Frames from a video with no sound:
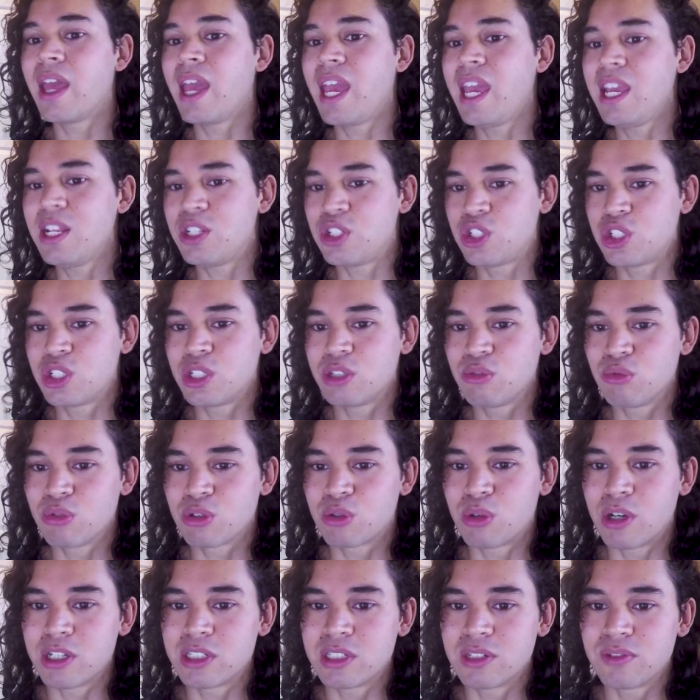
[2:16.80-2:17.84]
H,
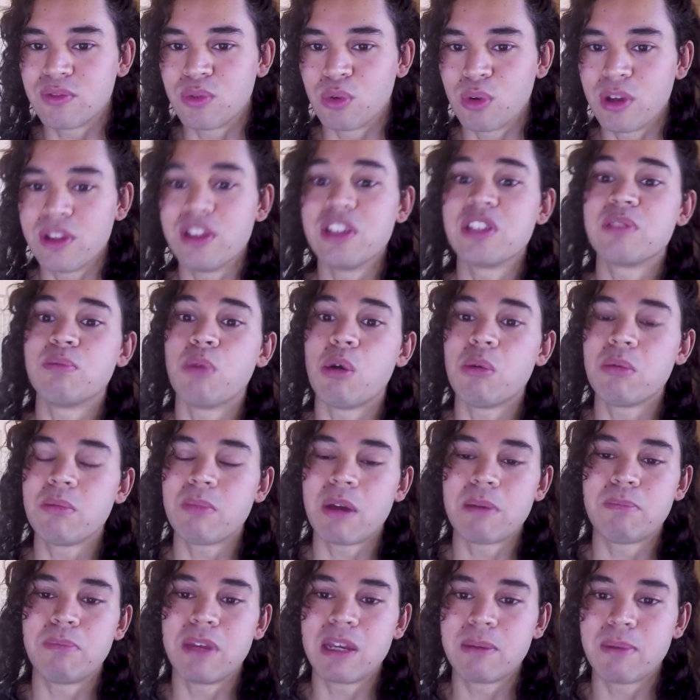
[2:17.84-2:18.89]
requesting for In This Moment
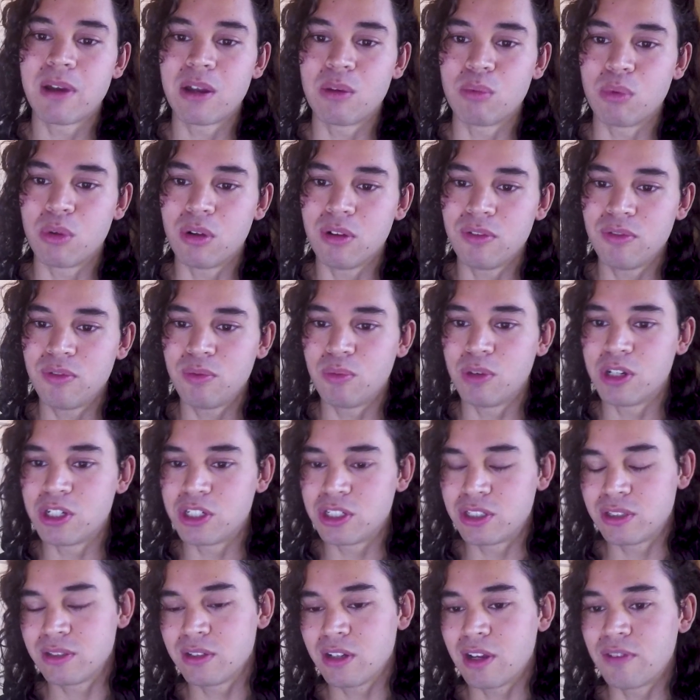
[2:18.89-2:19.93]
by Big Bad Wolf,
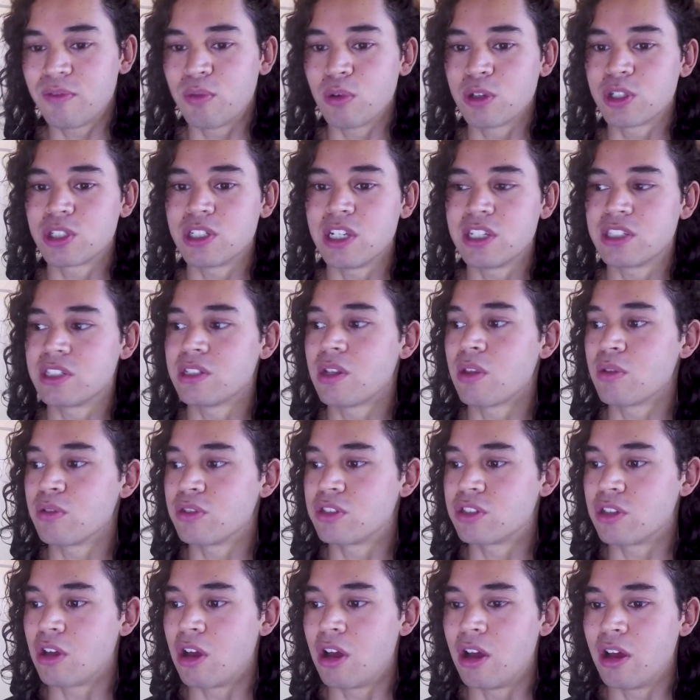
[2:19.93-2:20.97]
which unfortunately is another
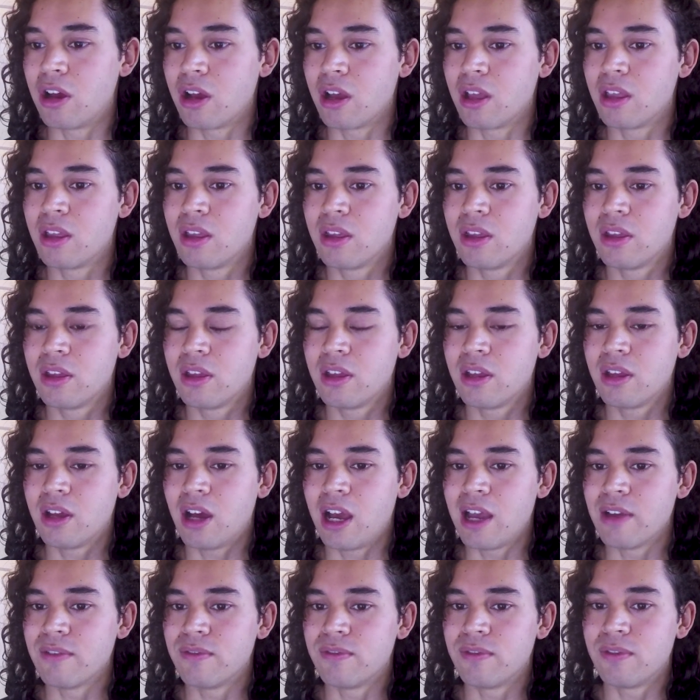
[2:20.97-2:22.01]
song
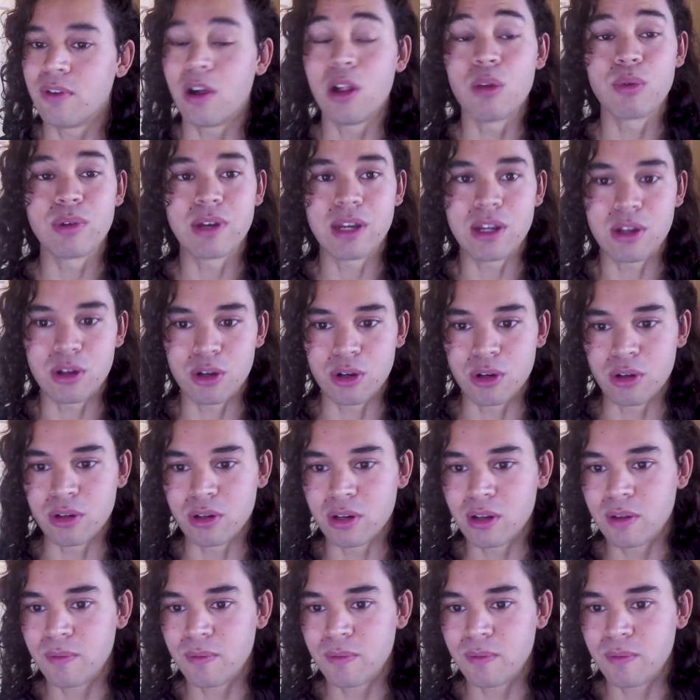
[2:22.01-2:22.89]
I've already heard.